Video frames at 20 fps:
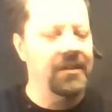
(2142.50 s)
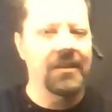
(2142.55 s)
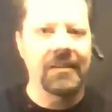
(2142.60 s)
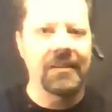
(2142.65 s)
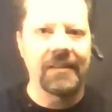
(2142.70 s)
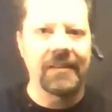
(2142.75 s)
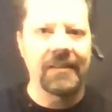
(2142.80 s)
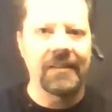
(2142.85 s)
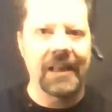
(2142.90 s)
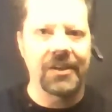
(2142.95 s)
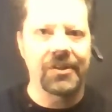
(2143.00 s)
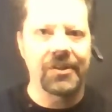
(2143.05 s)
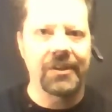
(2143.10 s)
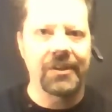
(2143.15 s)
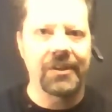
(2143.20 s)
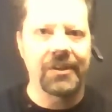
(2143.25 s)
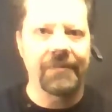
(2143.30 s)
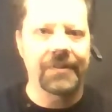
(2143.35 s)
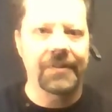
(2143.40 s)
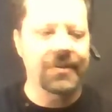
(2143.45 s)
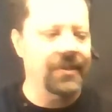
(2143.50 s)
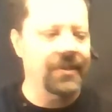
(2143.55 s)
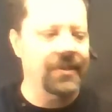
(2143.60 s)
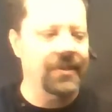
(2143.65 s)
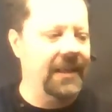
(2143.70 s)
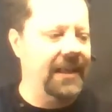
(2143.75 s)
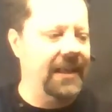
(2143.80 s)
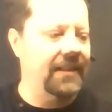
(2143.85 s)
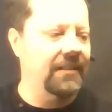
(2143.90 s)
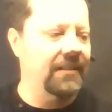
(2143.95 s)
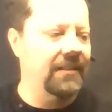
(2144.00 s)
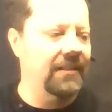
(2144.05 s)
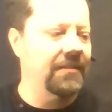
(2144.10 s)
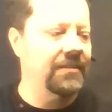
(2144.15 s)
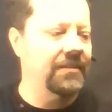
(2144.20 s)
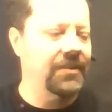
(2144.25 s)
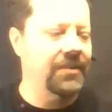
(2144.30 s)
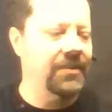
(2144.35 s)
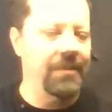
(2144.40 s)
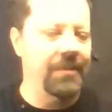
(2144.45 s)
That shifts the L to
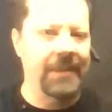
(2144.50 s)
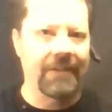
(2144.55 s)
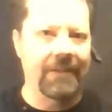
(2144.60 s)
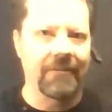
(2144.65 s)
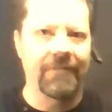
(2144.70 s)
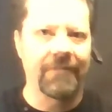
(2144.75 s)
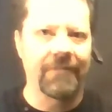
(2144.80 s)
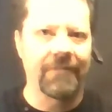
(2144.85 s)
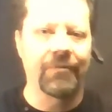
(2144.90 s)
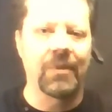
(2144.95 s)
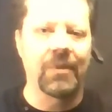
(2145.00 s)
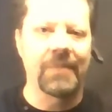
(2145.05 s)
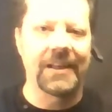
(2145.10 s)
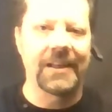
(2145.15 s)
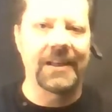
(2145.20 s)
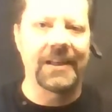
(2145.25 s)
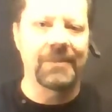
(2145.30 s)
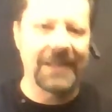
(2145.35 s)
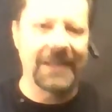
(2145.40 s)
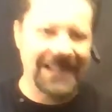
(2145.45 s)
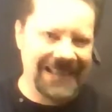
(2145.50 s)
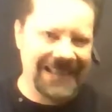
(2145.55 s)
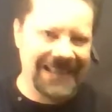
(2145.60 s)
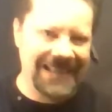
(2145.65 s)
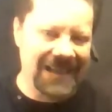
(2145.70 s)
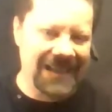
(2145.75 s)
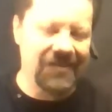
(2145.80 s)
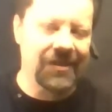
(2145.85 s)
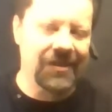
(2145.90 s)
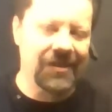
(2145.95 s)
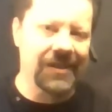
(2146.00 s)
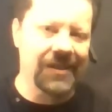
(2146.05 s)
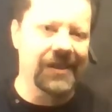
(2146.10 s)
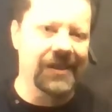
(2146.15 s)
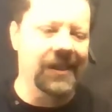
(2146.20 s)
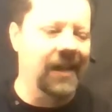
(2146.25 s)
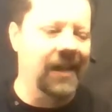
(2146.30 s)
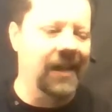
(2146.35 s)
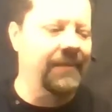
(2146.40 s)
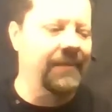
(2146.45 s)
the power of 1 minus p down to the
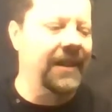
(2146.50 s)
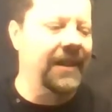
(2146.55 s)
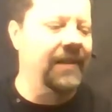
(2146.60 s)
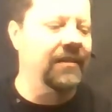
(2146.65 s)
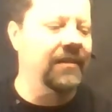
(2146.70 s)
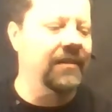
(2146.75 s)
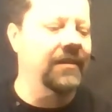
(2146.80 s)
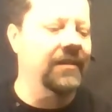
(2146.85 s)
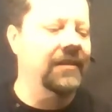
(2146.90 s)
denominator,